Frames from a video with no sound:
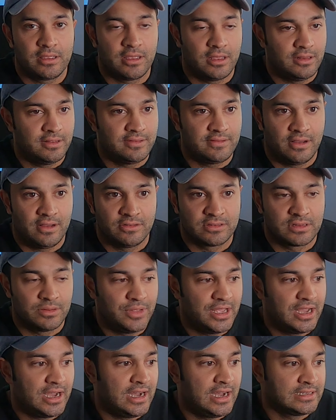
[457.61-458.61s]
and it's always going to
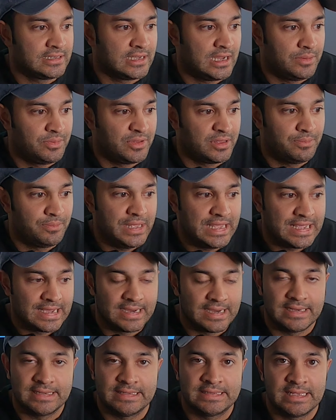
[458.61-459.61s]
be a hot topic,
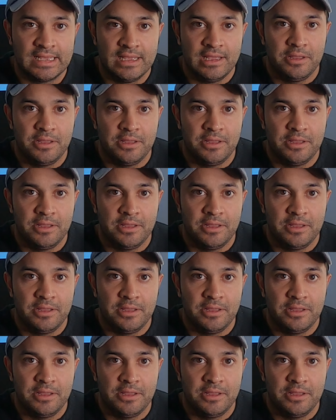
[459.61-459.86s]
because